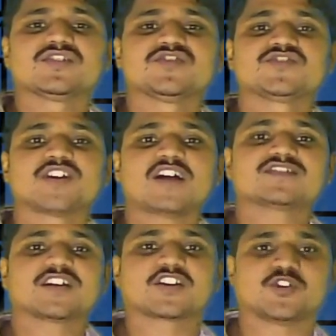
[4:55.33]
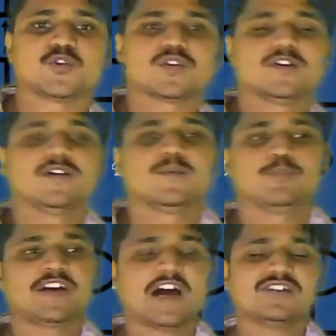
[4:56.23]
short circuit,
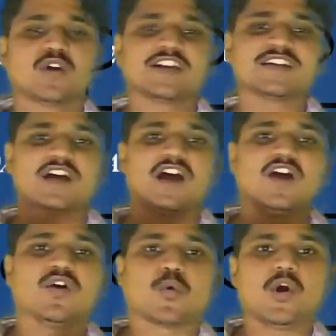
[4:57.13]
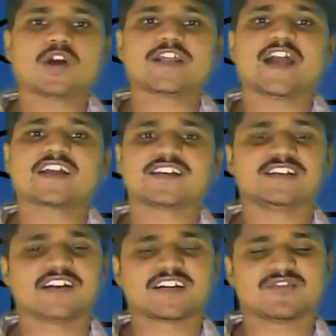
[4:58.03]
because what is the voltage across the
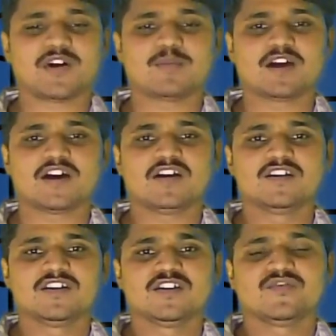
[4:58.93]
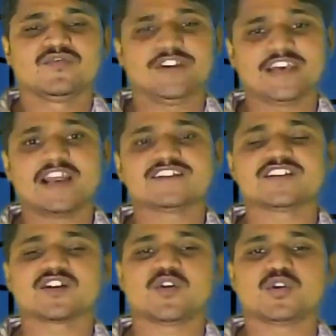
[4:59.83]
inductor formula? VL is
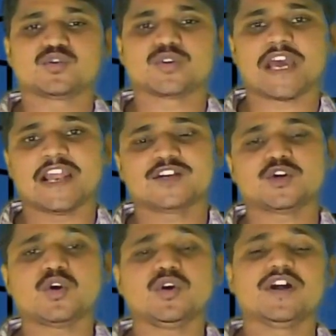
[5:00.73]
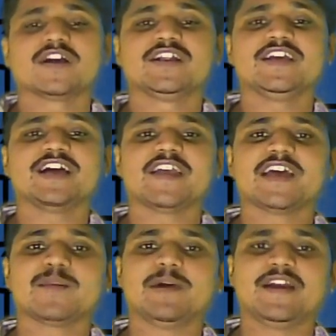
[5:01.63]
equal to L into
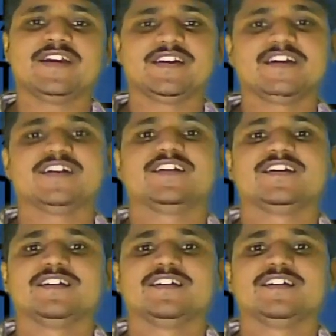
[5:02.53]
DIL by dt.